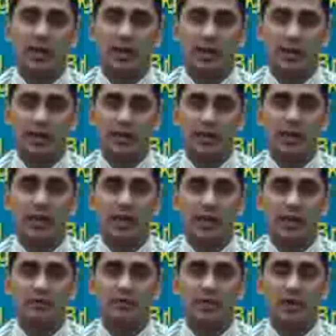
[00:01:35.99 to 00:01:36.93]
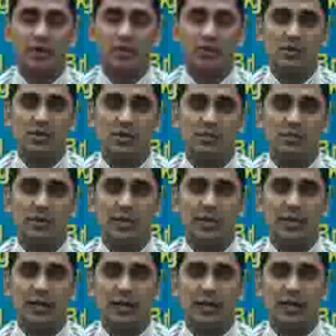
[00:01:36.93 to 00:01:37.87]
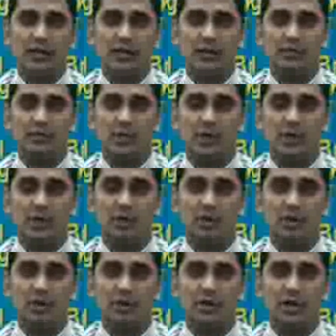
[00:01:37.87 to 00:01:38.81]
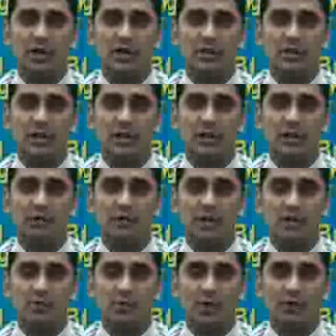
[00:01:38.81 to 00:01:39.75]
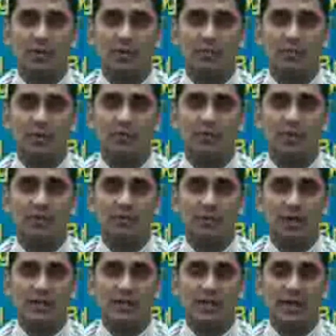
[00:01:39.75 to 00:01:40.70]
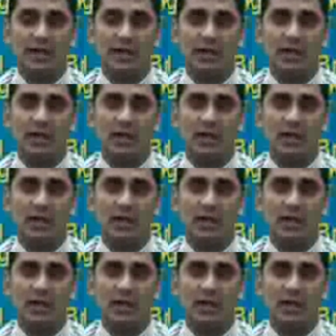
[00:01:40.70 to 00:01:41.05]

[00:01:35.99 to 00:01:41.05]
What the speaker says: And clearly again, the valuations are working against them. So I think Dr. Reddy still remains one of our preferred picks there.